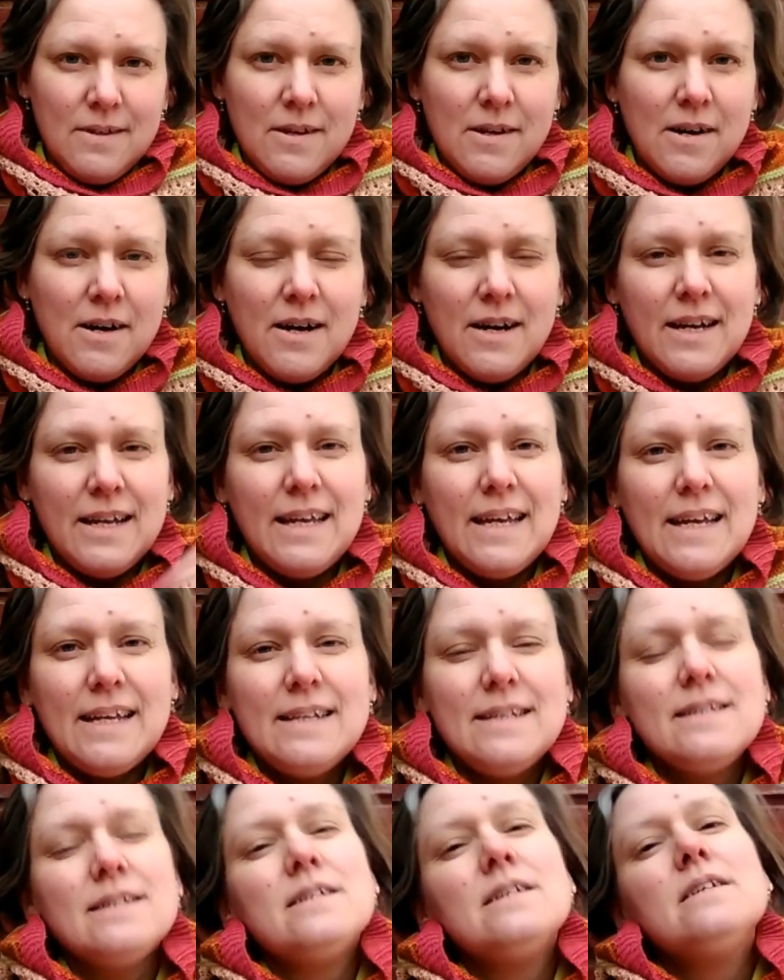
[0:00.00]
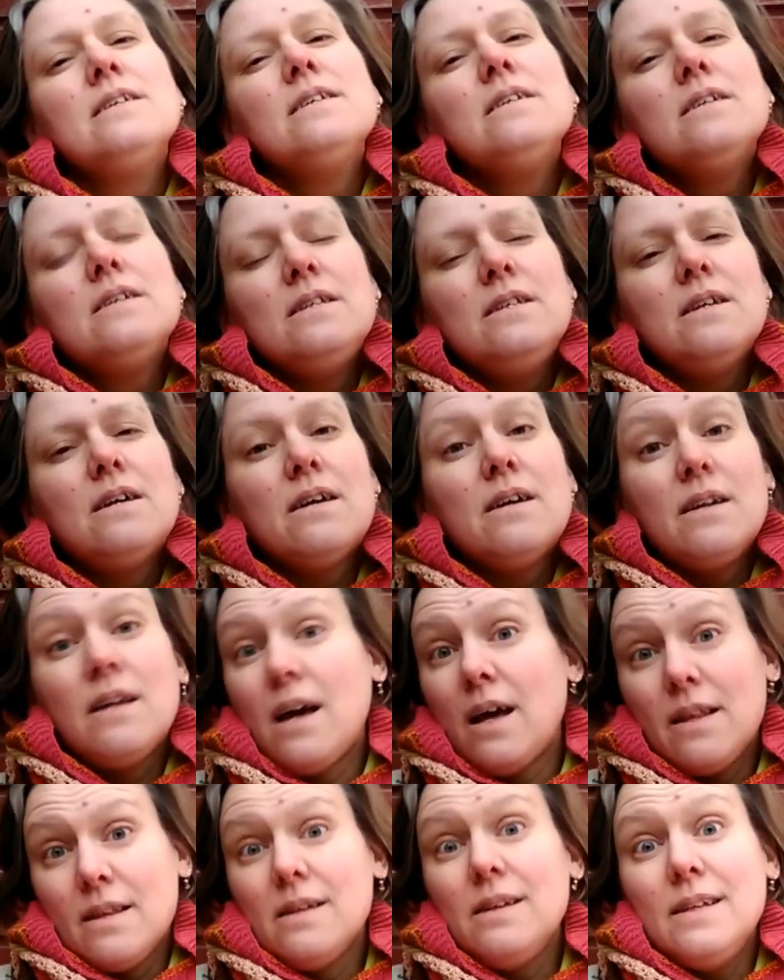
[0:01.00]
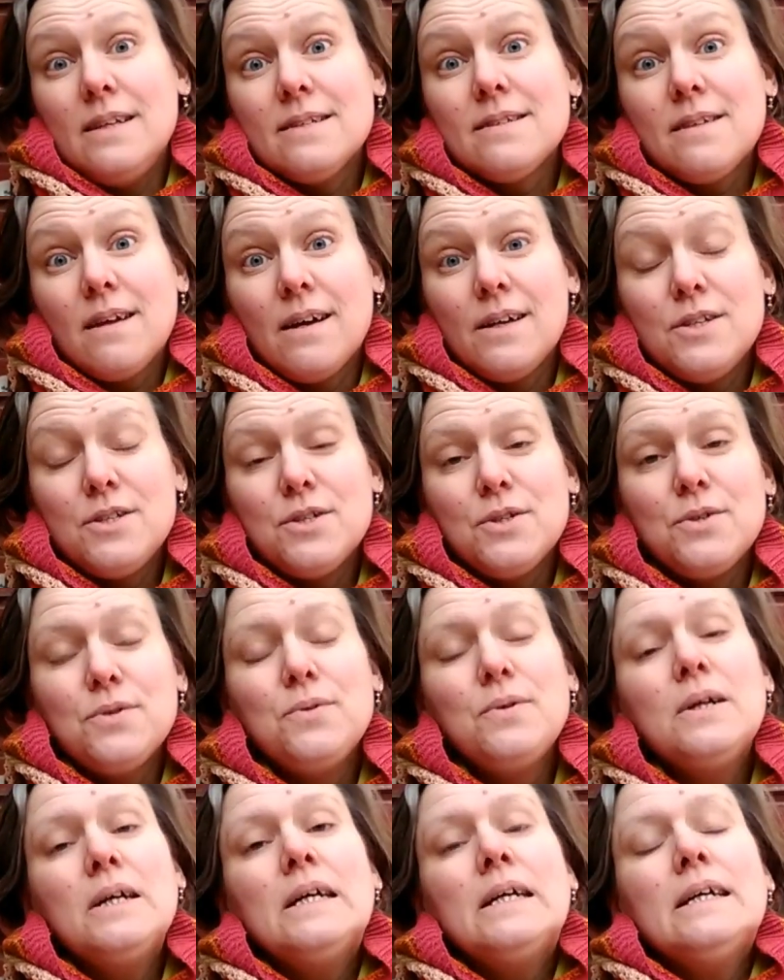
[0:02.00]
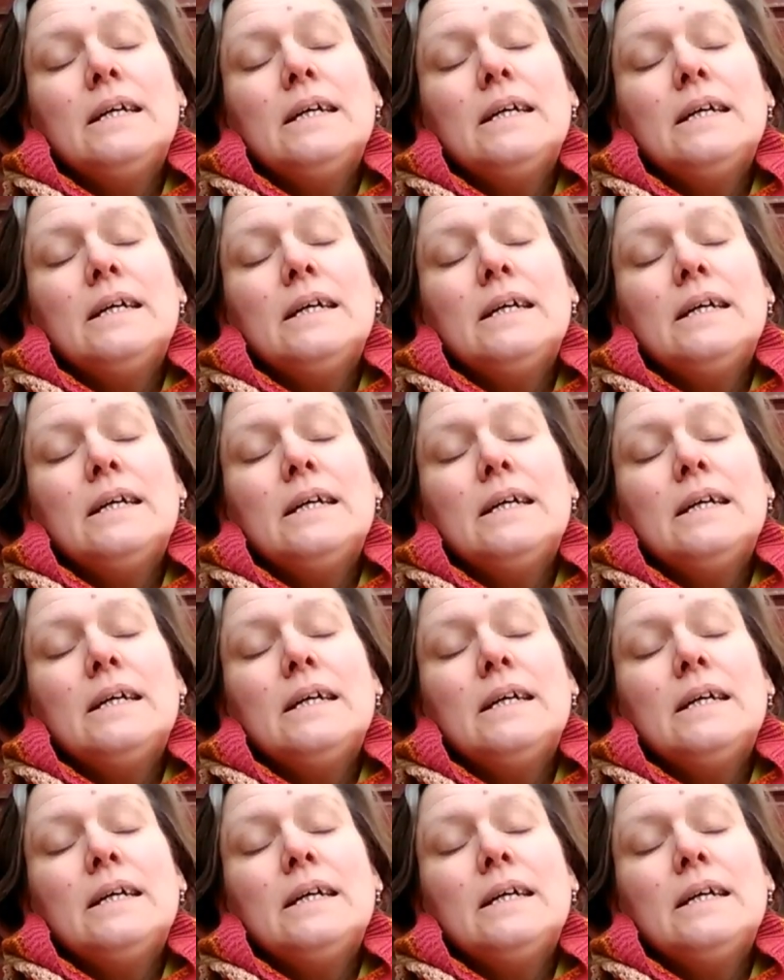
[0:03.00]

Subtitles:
high-end yarn, at least I do.